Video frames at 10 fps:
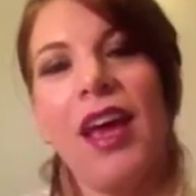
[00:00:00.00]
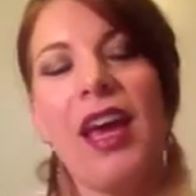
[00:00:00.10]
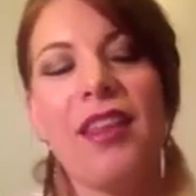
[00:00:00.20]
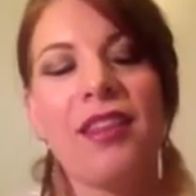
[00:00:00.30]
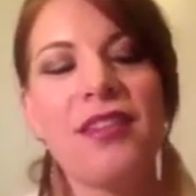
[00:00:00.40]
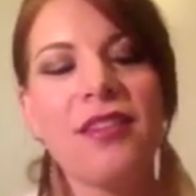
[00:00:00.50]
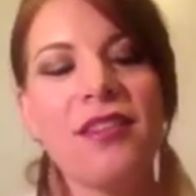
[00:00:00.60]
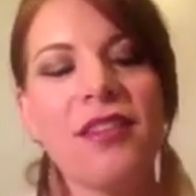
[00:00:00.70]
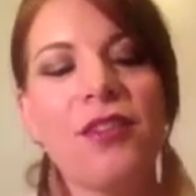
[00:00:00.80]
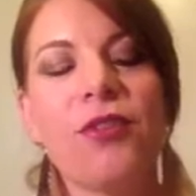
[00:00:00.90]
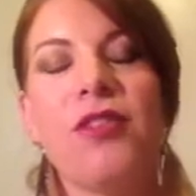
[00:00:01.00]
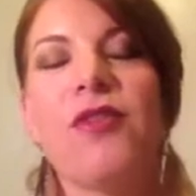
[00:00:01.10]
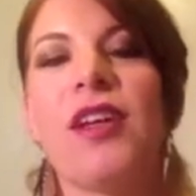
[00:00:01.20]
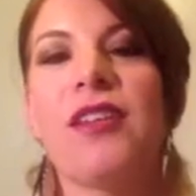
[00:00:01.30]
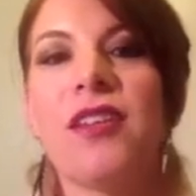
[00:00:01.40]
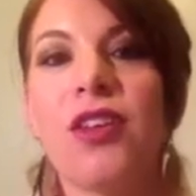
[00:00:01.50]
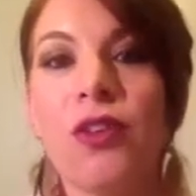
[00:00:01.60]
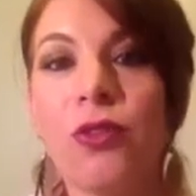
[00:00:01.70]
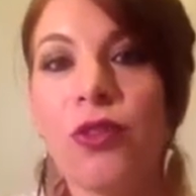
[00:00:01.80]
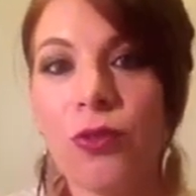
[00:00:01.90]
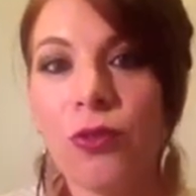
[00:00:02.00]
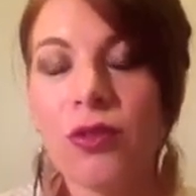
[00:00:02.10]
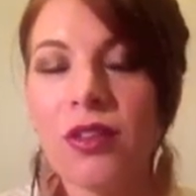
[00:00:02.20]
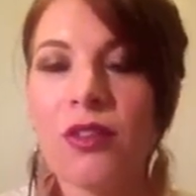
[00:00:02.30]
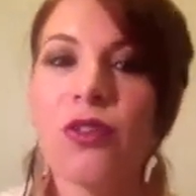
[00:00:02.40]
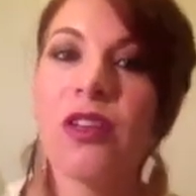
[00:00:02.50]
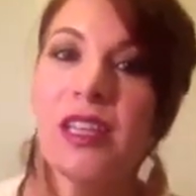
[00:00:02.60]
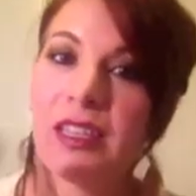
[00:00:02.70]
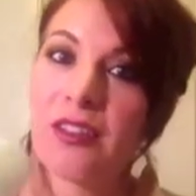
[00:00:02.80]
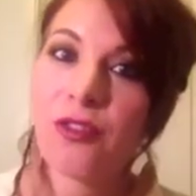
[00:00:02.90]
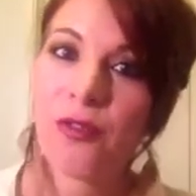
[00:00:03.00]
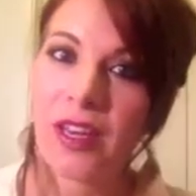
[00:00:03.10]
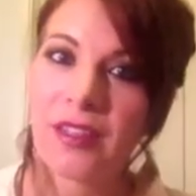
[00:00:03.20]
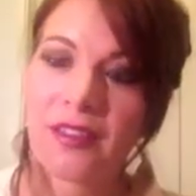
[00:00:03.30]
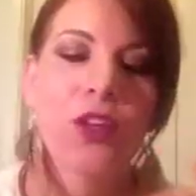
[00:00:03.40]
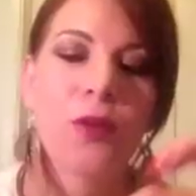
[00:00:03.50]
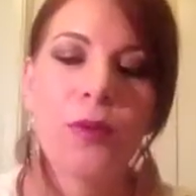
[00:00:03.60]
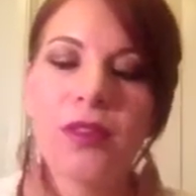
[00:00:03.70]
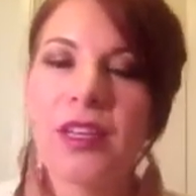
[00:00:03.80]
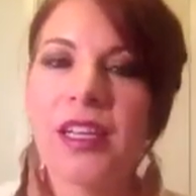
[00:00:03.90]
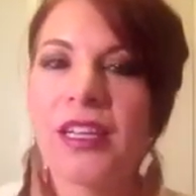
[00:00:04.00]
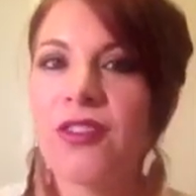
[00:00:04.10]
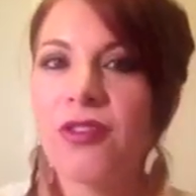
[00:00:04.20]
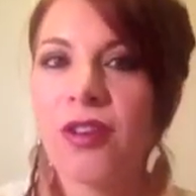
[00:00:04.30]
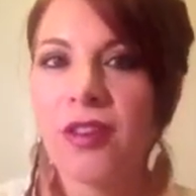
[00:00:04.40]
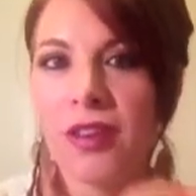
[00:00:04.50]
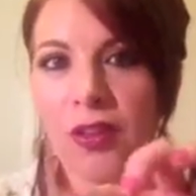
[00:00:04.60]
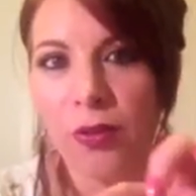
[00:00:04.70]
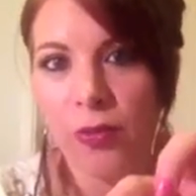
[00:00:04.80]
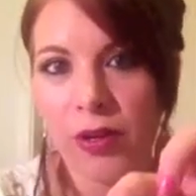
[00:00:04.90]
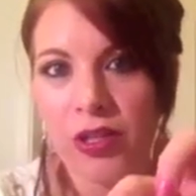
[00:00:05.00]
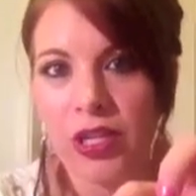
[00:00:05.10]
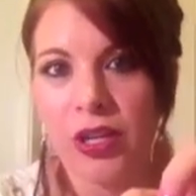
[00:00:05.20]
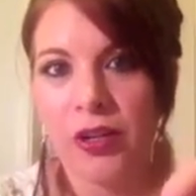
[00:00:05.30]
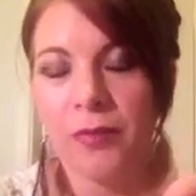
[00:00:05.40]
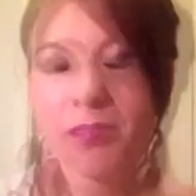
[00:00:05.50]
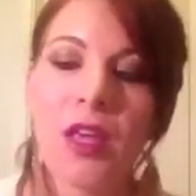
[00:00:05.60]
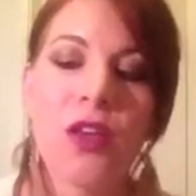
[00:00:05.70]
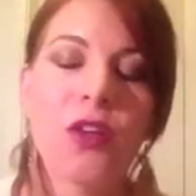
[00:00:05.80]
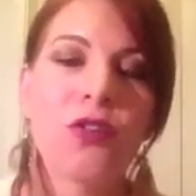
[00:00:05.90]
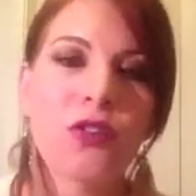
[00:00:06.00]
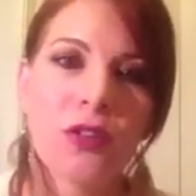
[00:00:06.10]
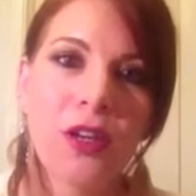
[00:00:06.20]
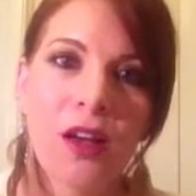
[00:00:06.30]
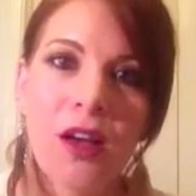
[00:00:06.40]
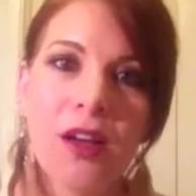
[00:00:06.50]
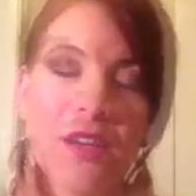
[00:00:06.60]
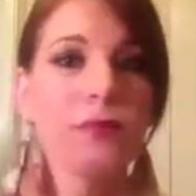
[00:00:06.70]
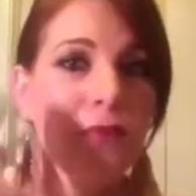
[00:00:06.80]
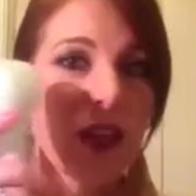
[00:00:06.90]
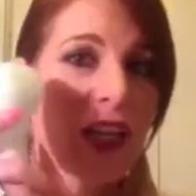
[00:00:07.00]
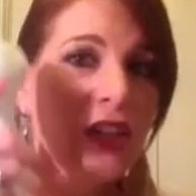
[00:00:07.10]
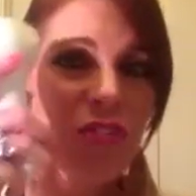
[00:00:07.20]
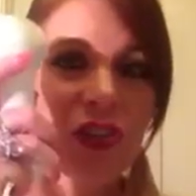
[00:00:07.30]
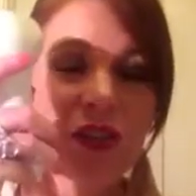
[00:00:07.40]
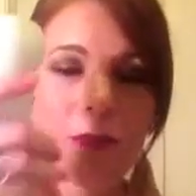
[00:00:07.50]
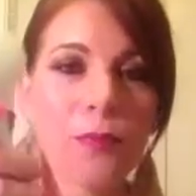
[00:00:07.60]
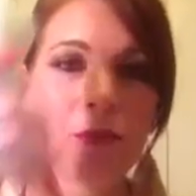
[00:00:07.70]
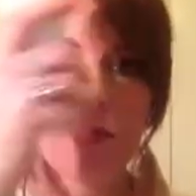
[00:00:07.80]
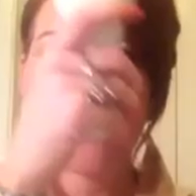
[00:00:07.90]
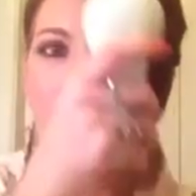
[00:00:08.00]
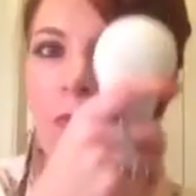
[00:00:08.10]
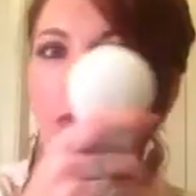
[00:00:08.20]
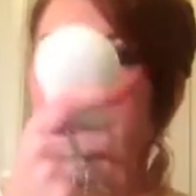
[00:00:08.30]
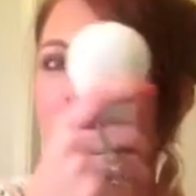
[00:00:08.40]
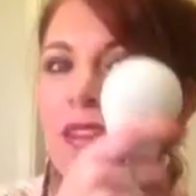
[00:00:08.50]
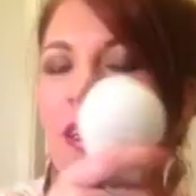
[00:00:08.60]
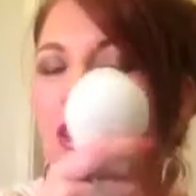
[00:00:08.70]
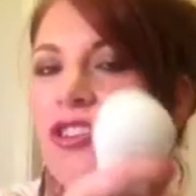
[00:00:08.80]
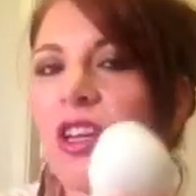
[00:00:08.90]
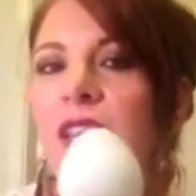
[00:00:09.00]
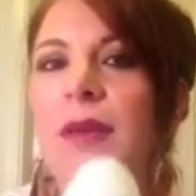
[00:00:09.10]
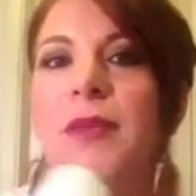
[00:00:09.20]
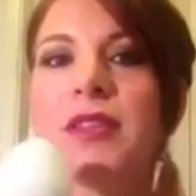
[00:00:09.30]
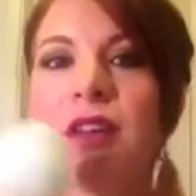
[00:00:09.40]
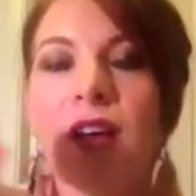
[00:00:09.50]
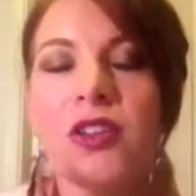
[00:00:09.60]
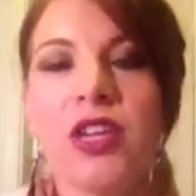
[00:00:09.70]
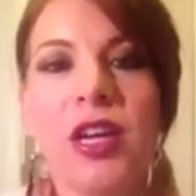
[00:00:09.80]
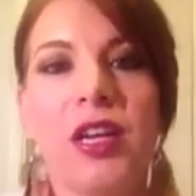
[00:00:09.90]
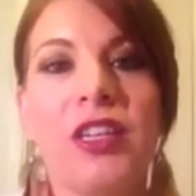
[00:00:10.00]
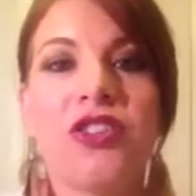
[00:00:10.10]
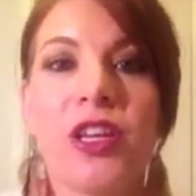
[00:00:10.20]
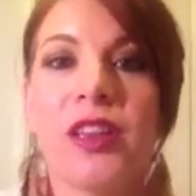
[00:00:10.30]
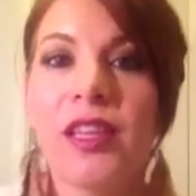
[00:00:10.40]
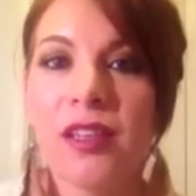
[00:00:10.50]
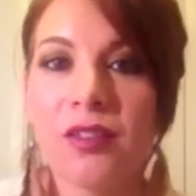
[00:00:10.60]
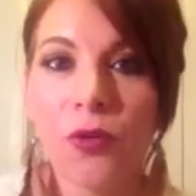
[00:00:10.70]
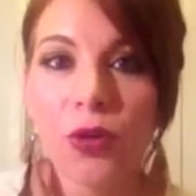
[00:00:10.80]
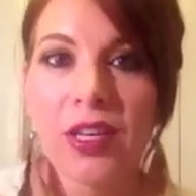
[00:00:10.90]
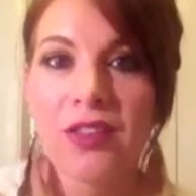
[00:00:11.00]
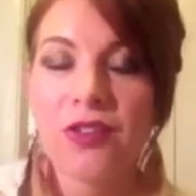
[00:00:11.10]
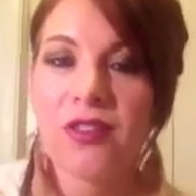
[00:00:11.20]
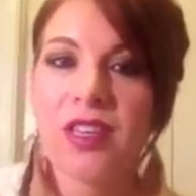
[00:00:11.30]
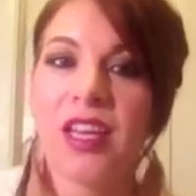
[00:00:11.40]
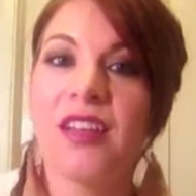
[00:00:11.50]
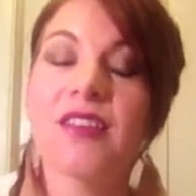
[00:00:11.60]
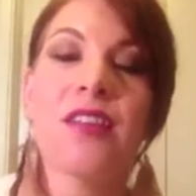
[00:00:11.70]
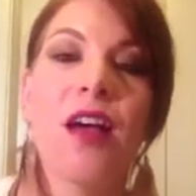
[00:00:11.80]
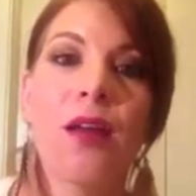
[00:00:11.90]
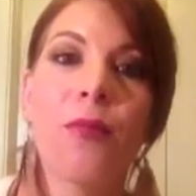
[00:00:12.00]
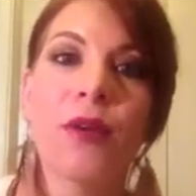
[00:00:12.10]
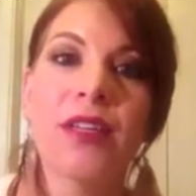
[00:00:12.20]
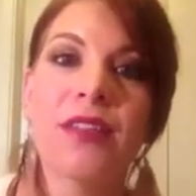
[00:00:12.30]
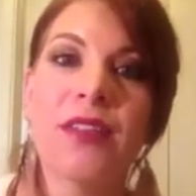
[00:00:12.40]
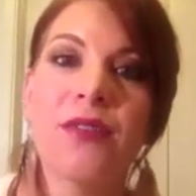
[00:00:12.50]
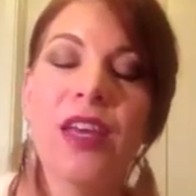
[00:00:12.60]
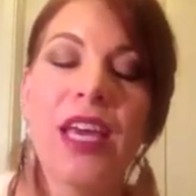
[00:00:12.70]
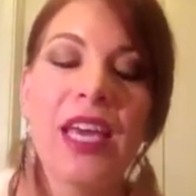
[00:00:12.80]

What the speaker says: And this is a little device that you use to cleanse your face. You put the cleanser on the little brush here, you turn it on, and you just basically gently massage, and it gently exfoliates your skin. It's not abrasive.